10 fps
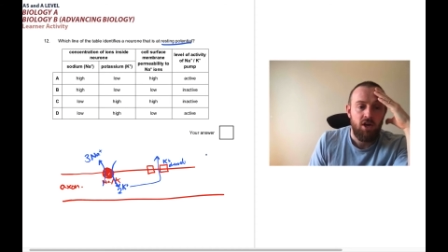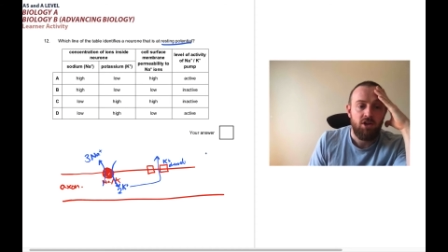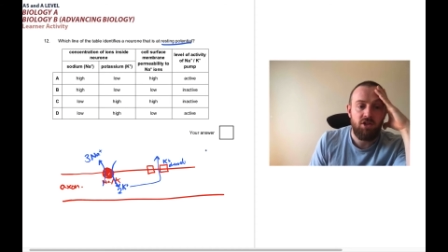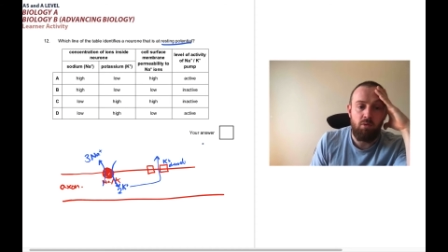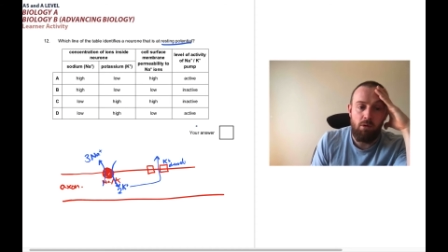
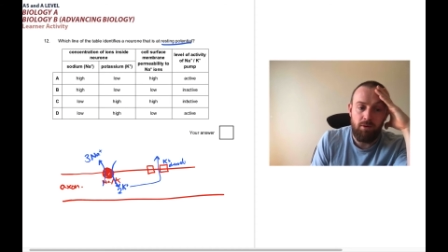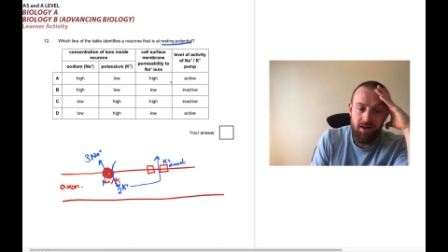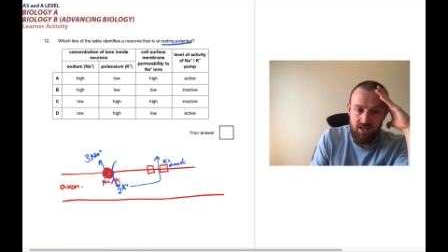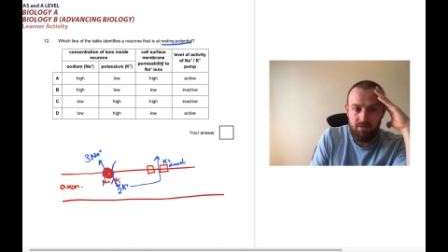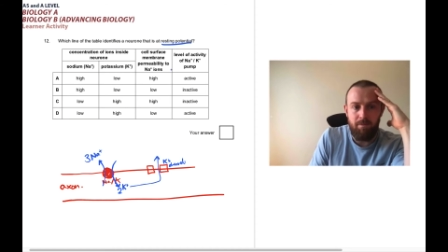So what would we
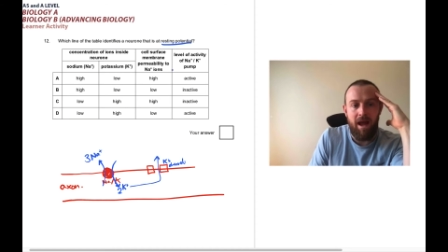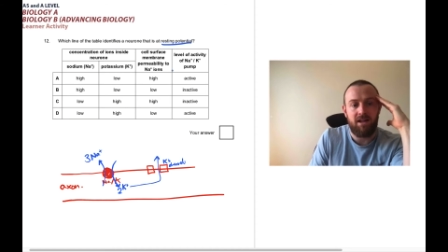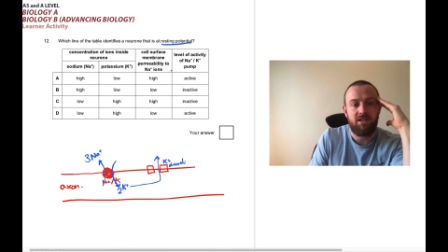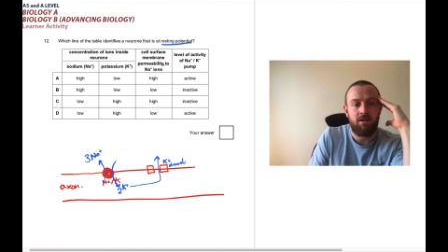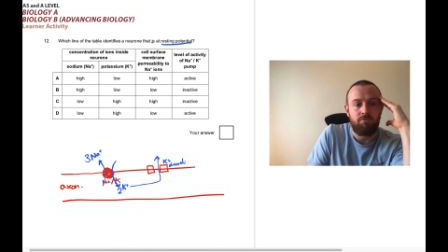
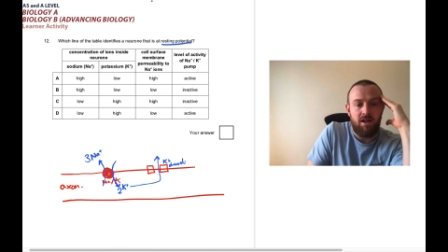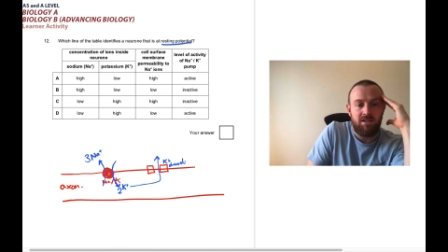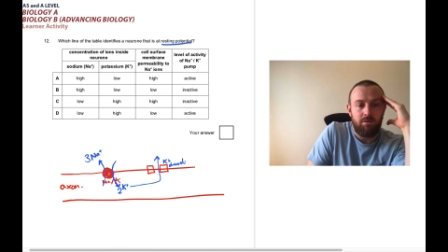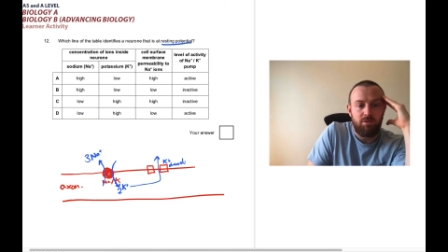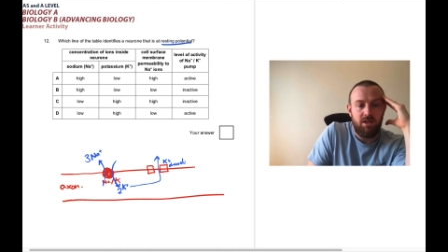expect at
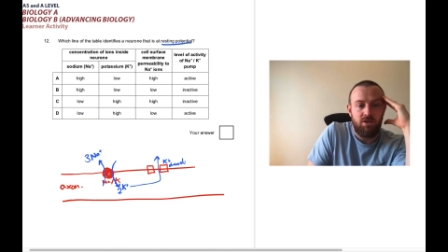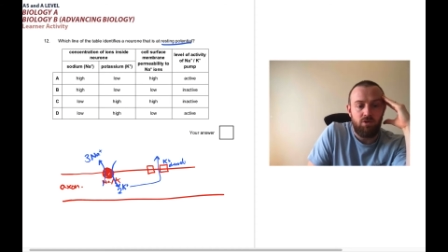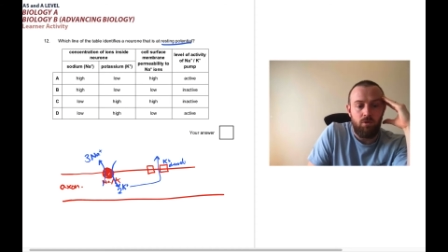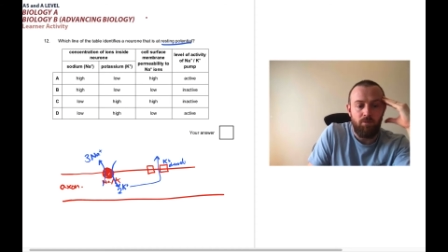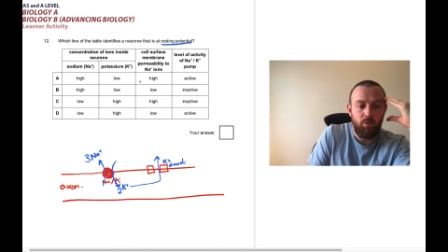resting
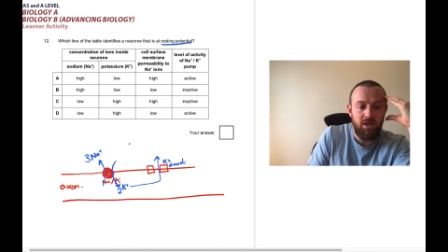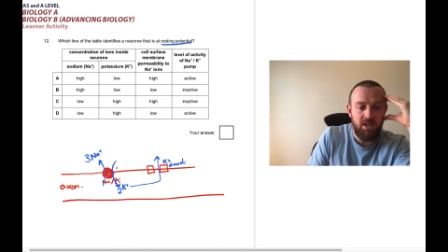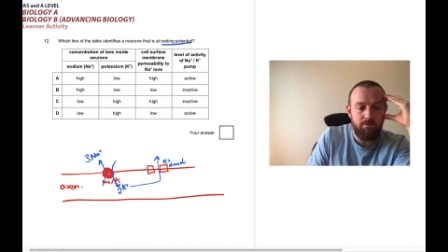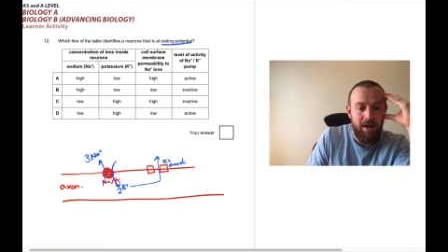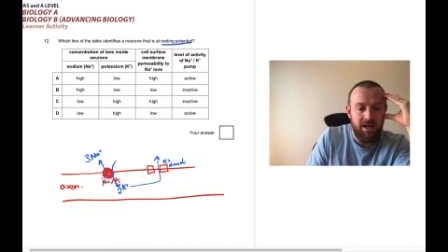potential? We'd
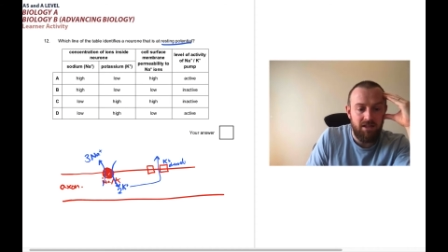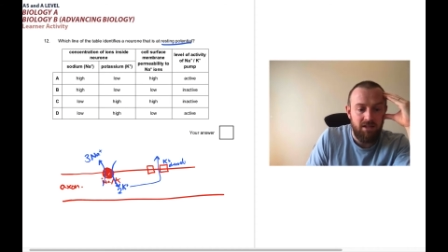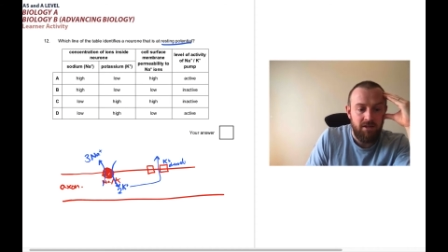expect